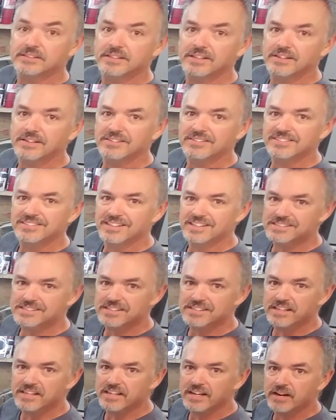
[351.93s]
So
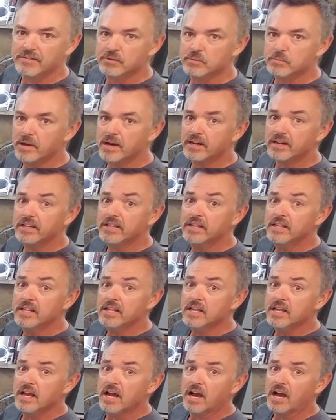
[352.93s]
thanks again, everybody.
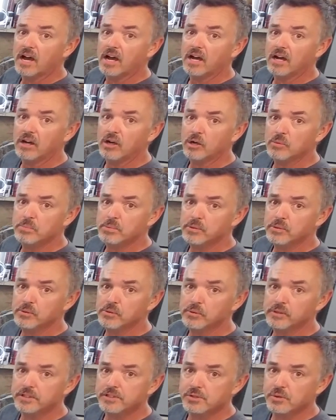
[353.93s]
I hope
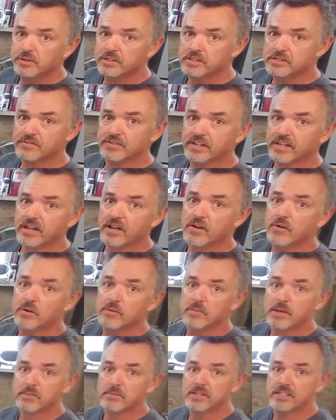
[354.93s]
you enjoyed this video
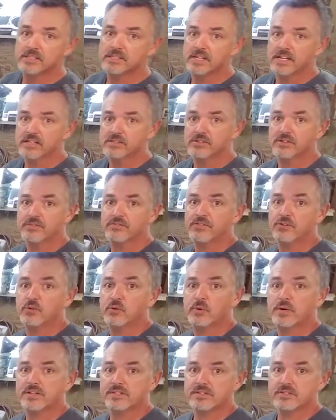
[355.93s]
and maybe this answered a few
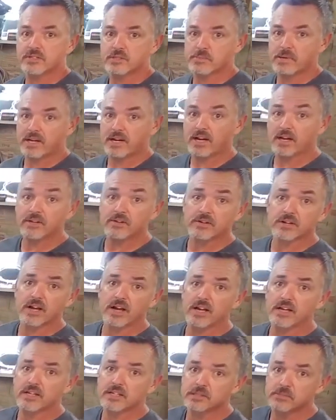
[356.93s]
questions about how your
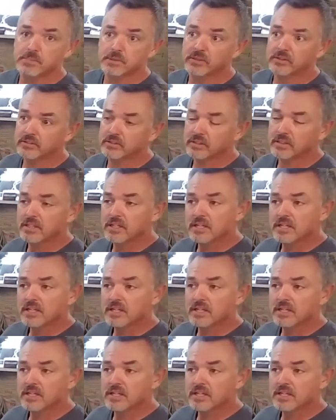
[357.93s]
kayak is built.